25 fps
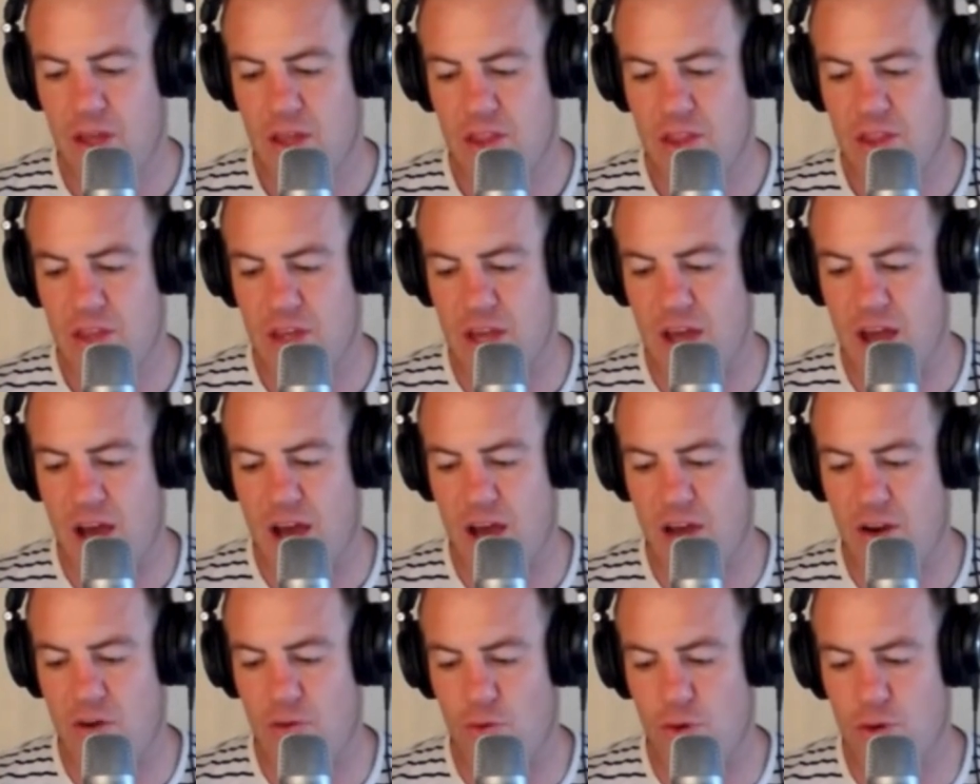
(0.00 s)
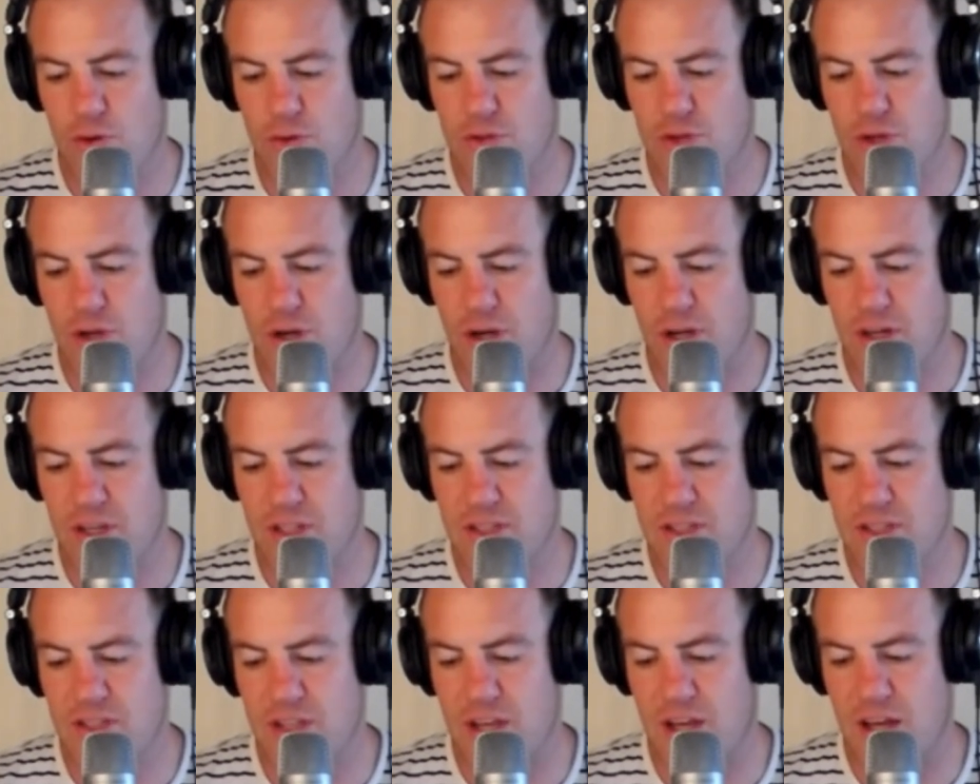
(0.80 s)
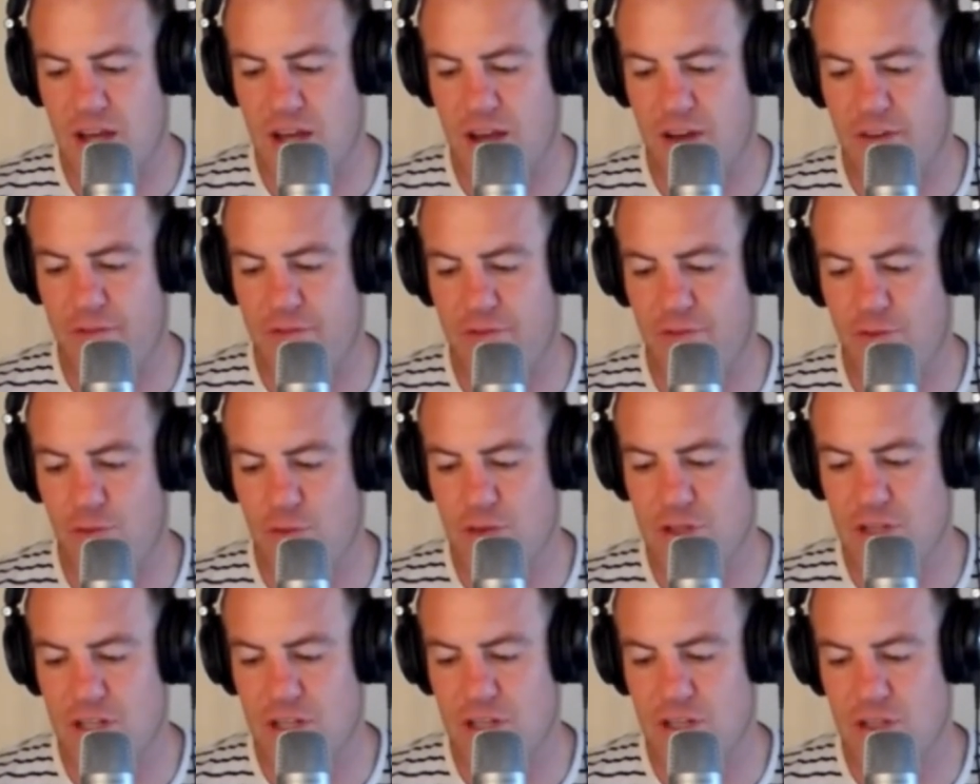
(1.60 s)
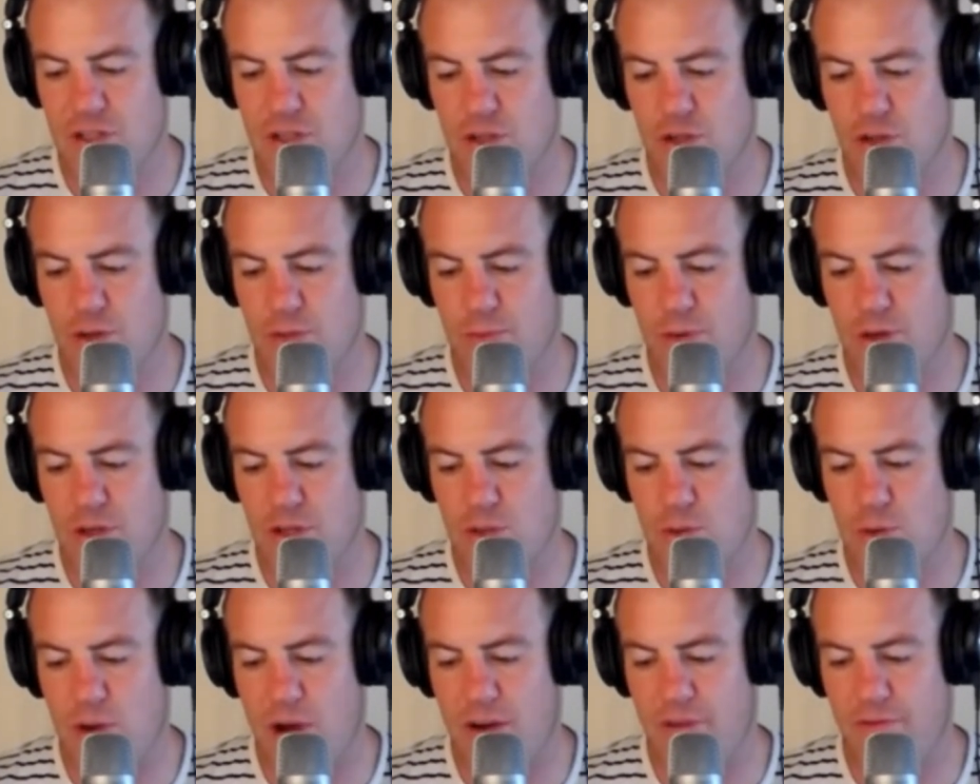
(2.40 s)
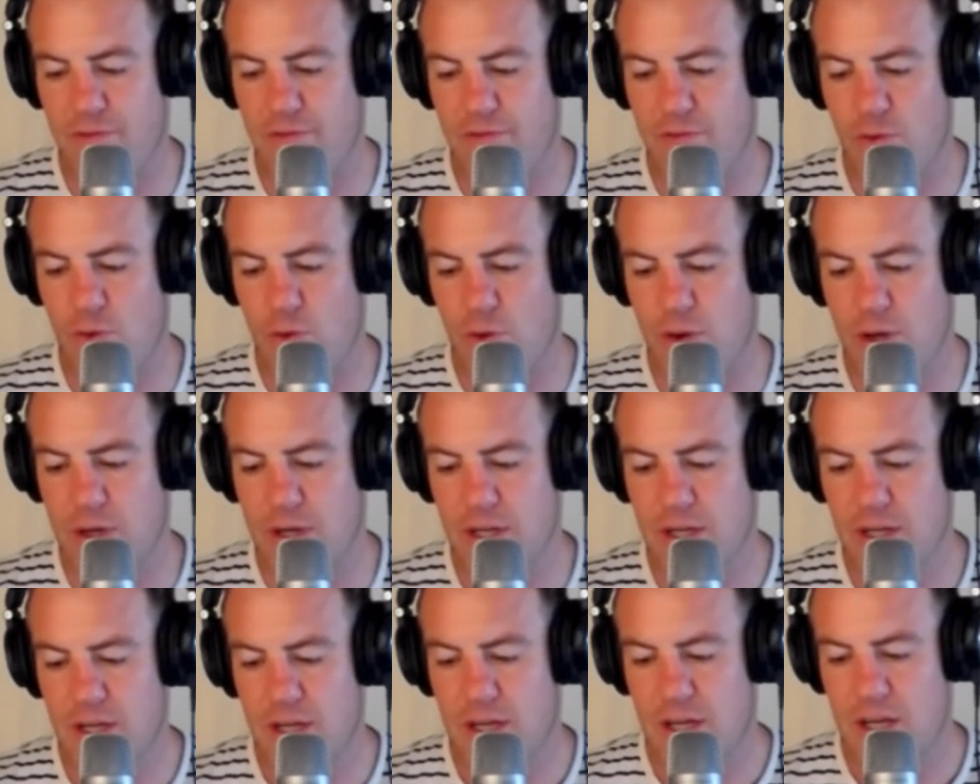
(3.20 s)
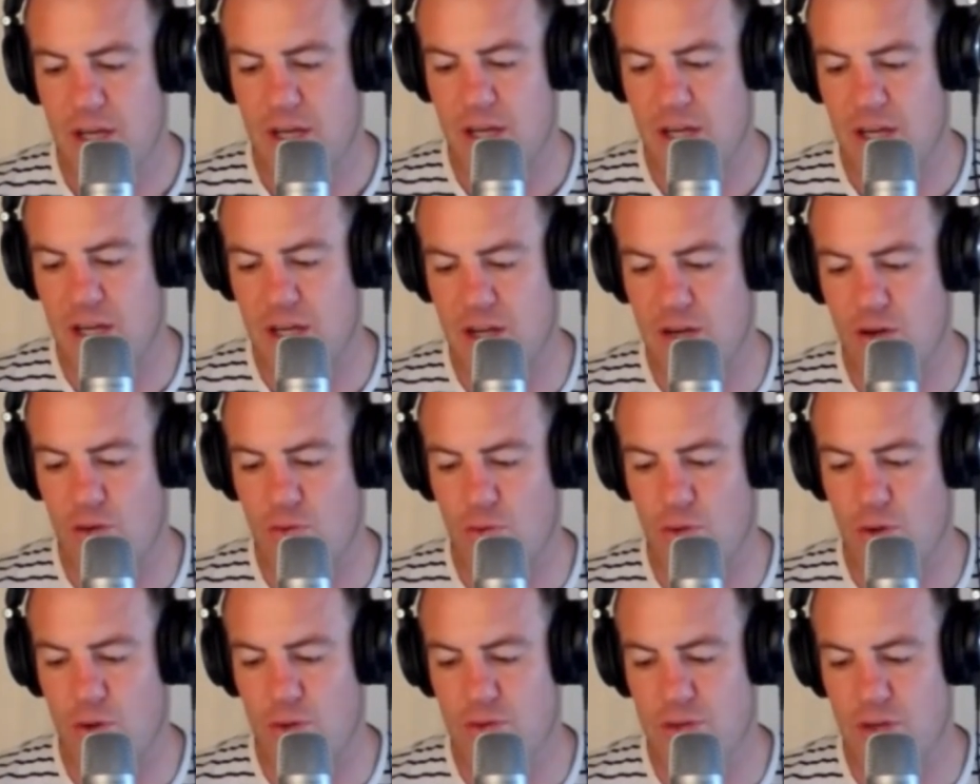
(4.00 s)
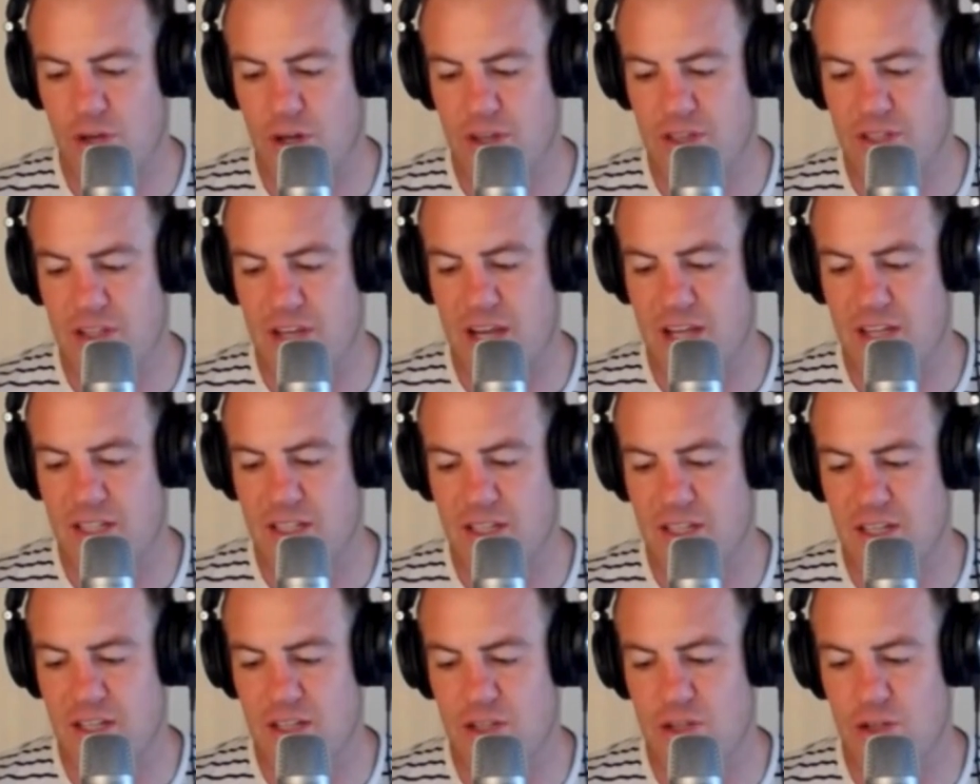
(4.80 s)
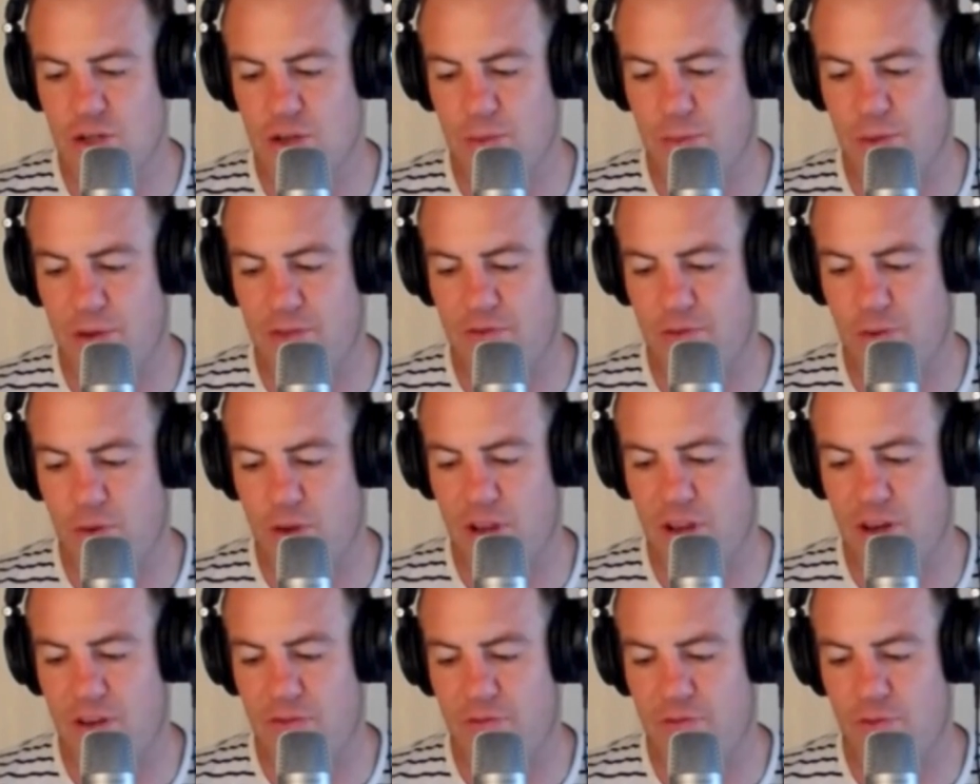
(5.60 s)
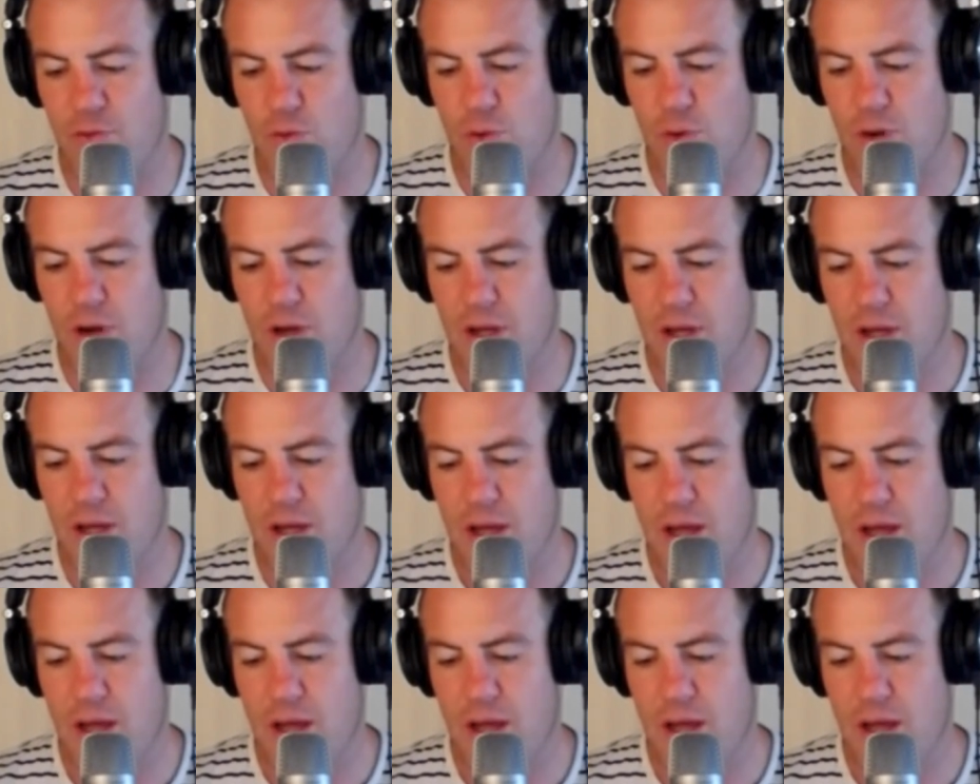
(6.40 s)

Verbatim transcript: The outer roll tines are fourteen and two by twelve and four, inner roll tines are eighteen and two by fourteen and four,